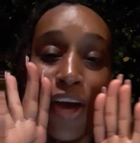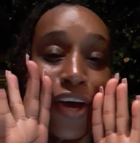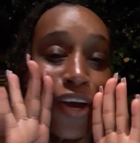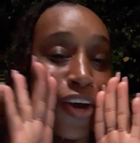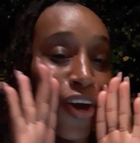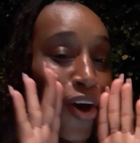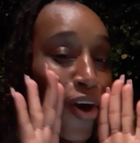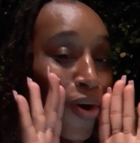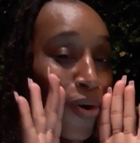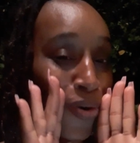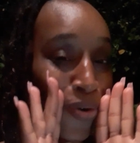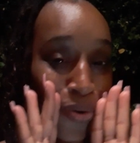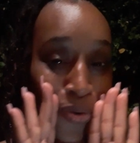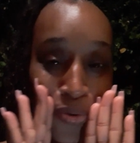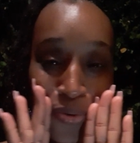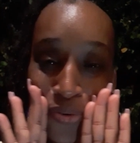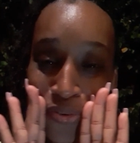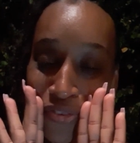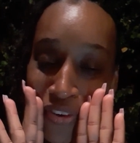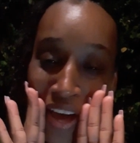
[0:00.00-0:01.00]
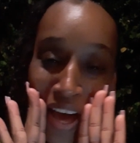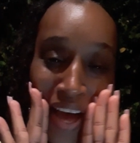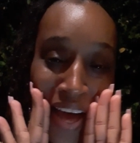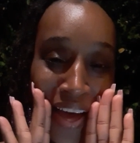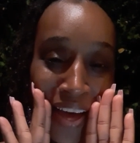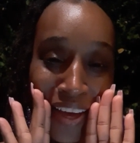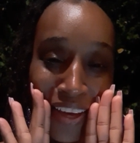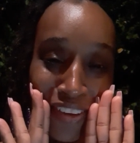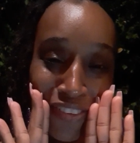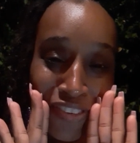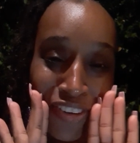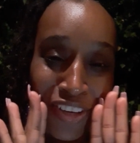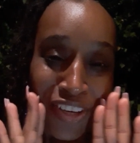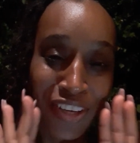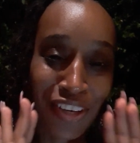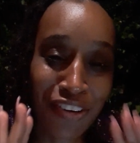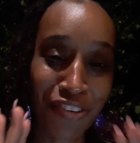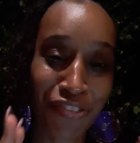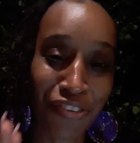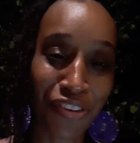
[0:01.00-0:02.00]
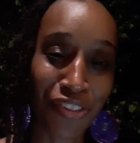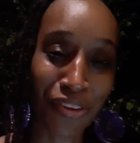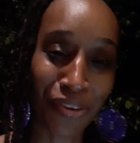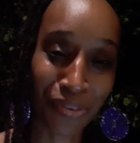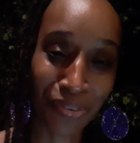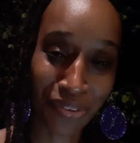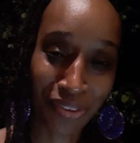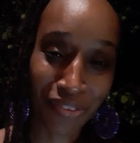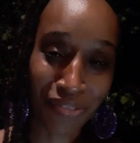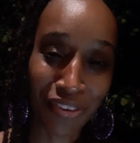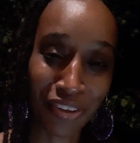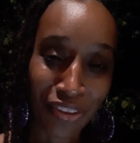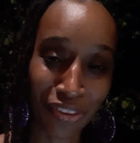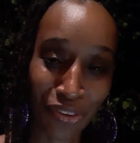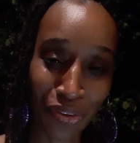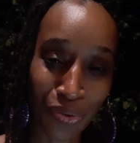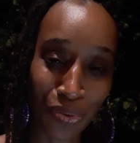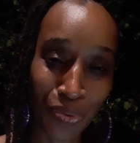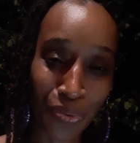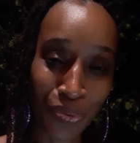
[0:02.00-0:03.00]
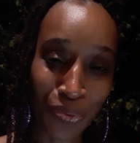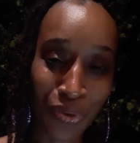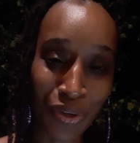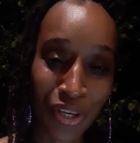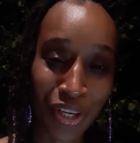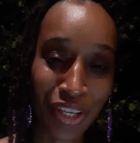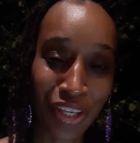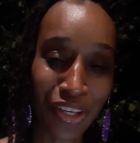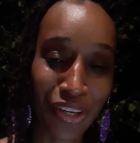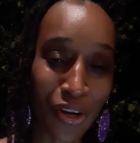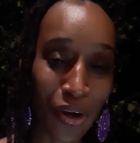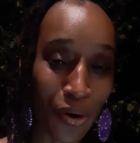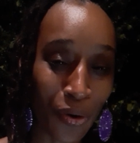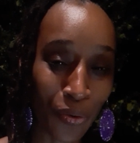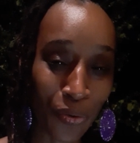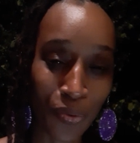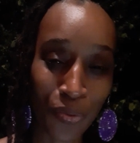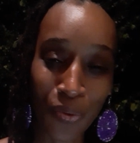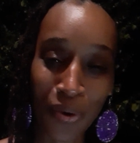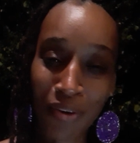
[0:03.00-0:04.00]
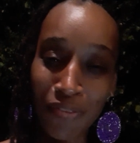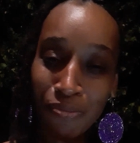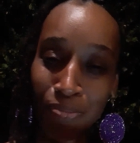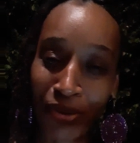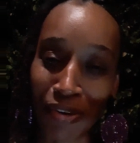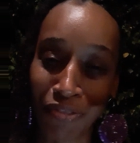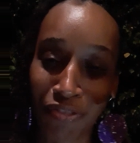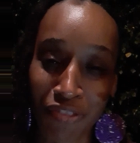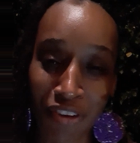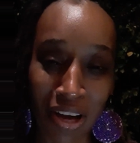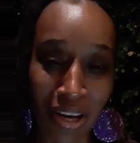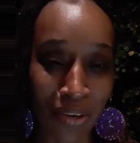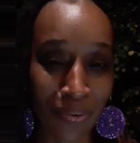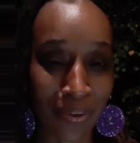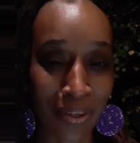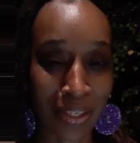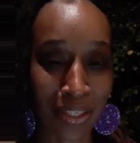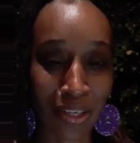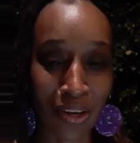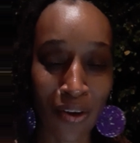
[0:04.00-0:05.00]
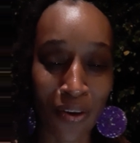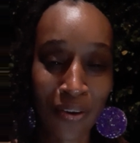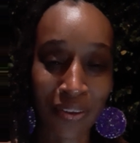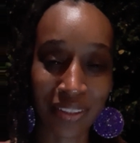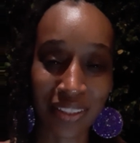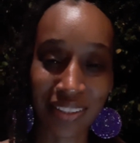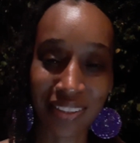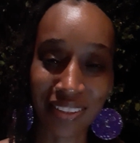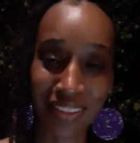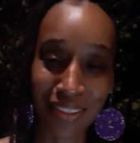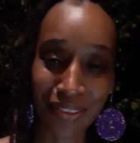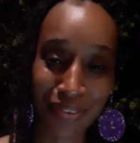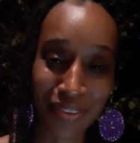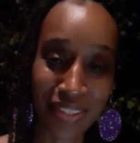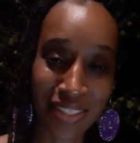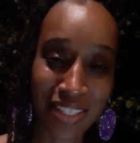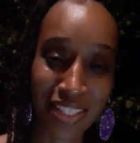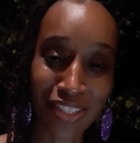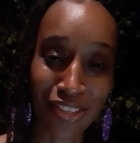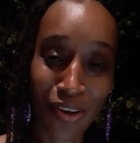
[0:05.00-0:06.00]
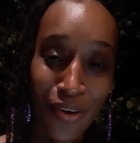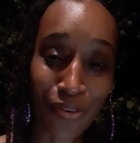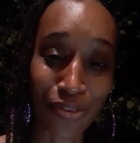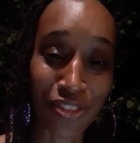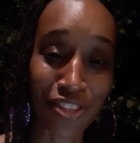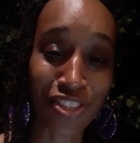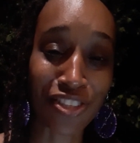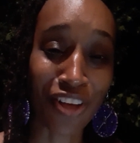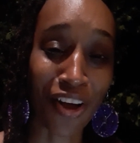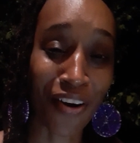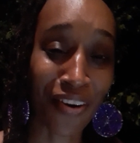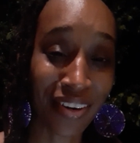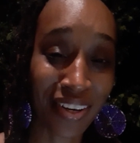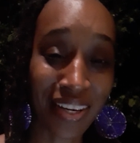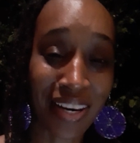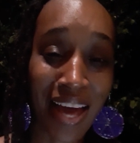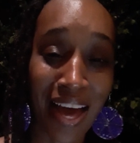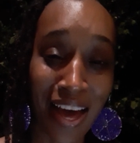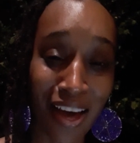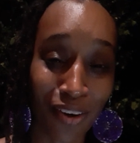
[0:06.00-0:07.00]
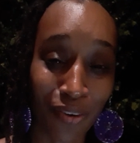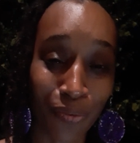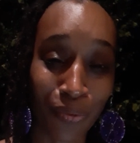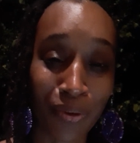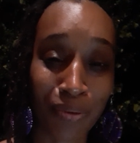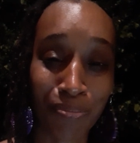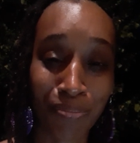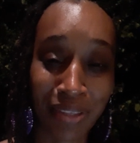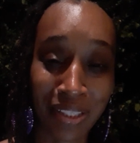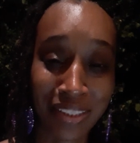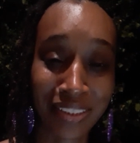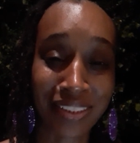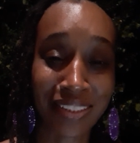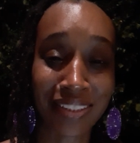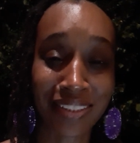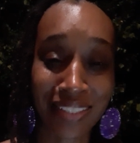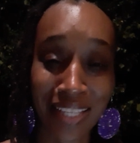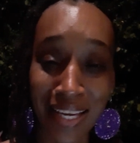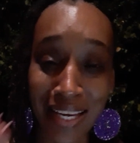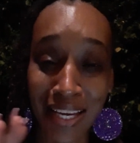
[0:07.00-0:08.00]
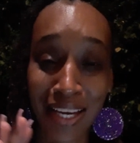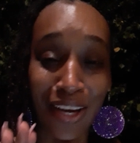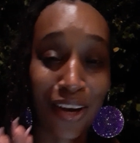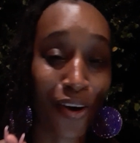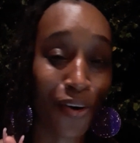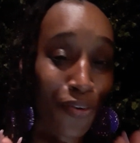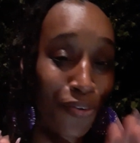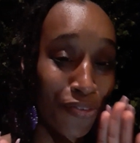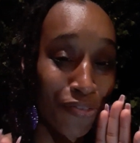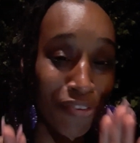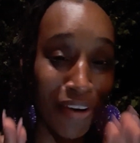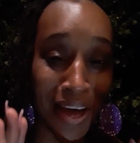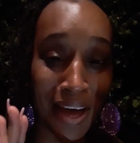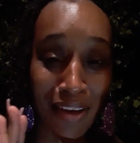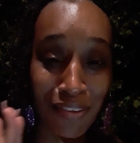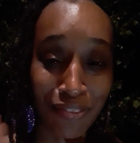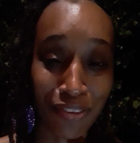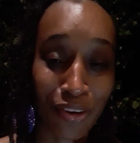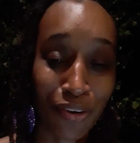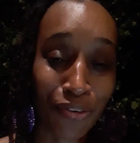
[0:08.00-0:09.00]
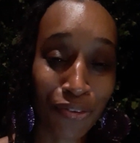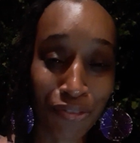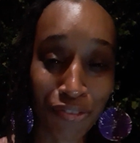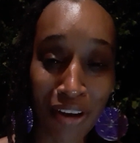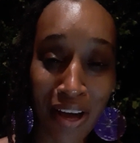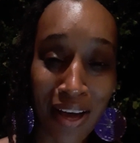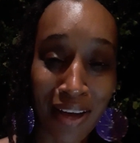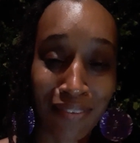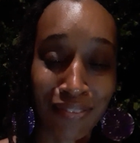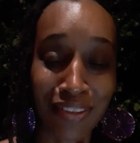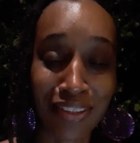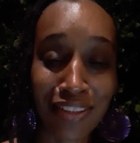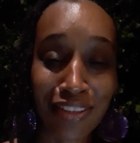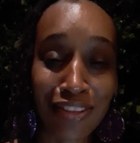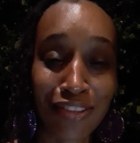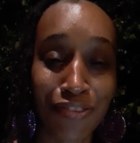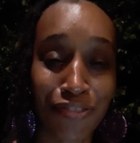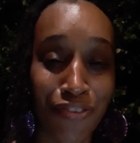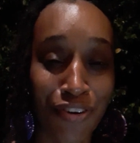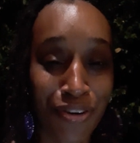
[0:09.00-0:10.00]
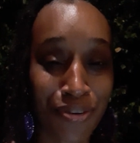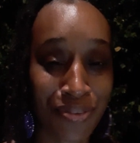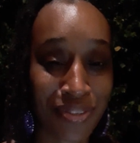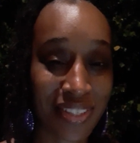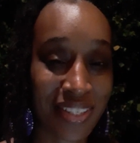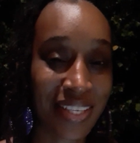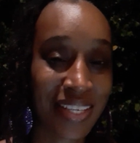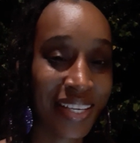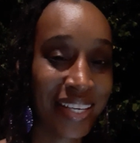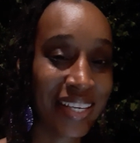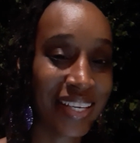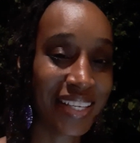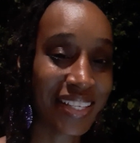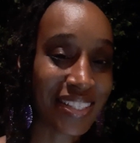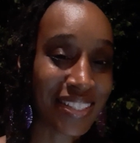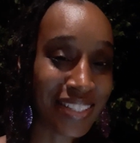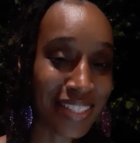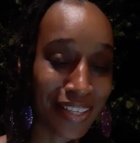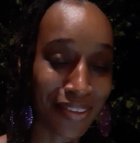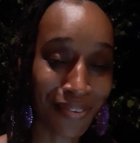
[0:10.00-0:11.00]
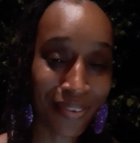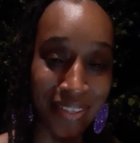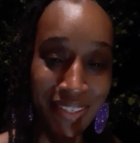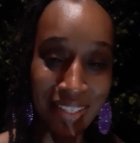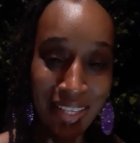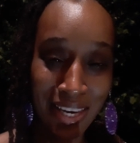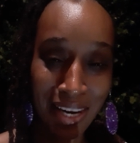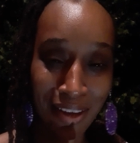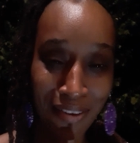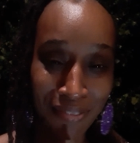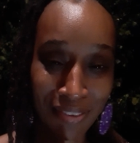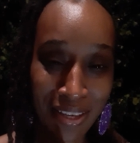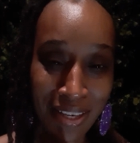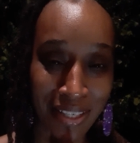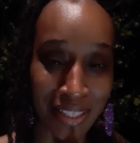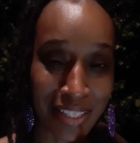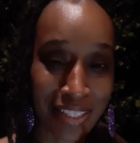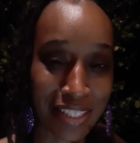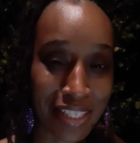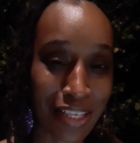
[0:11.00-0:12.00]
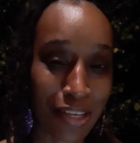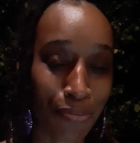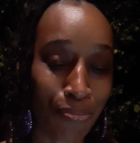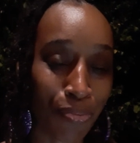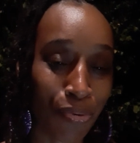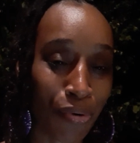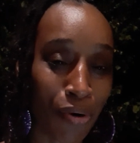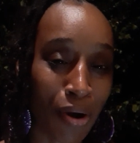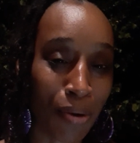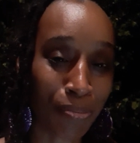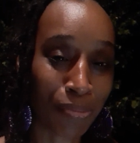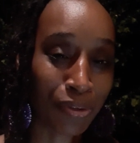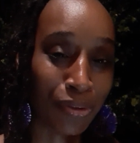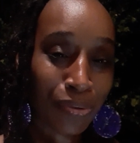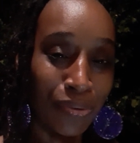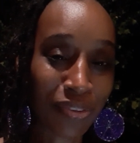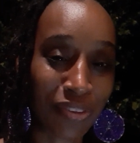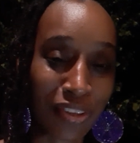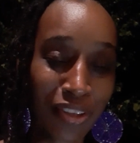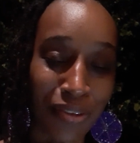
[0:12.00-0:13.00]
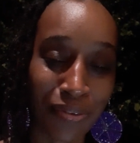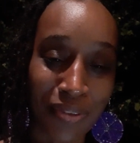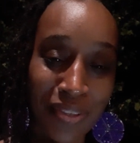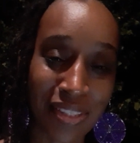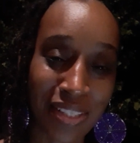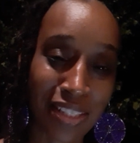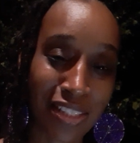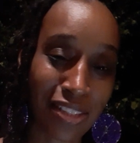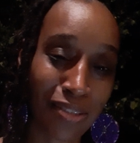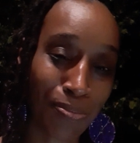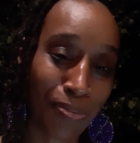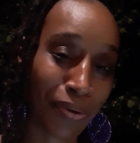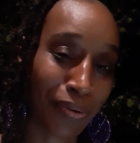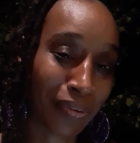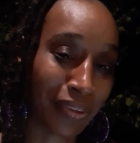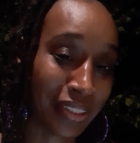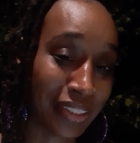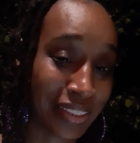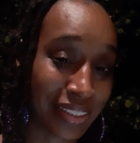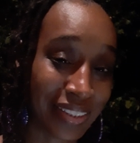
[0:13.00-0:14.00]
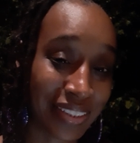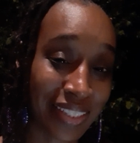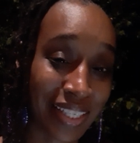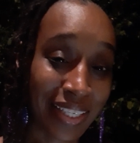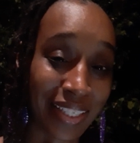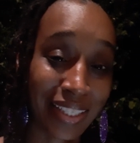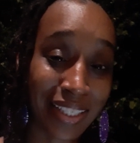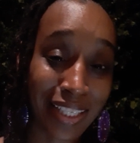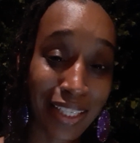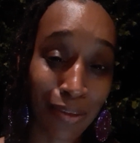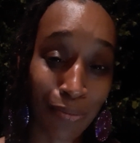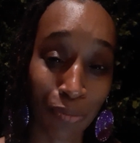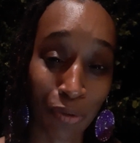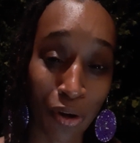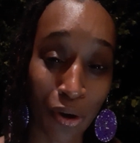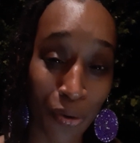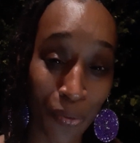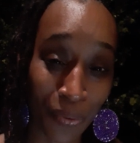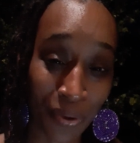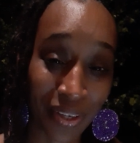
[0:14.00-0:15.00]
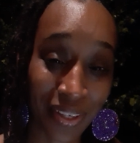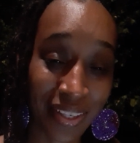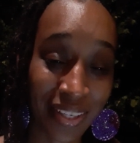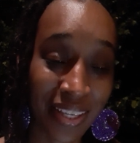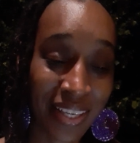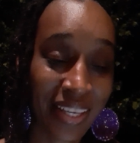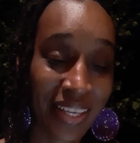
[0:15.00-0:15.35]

Code 5. For those of us who know, who have been following along the series, this all started out with me just saying code 5, code 5. This is the first series that I've done. It's an impromptu series that Spirit just said keep going.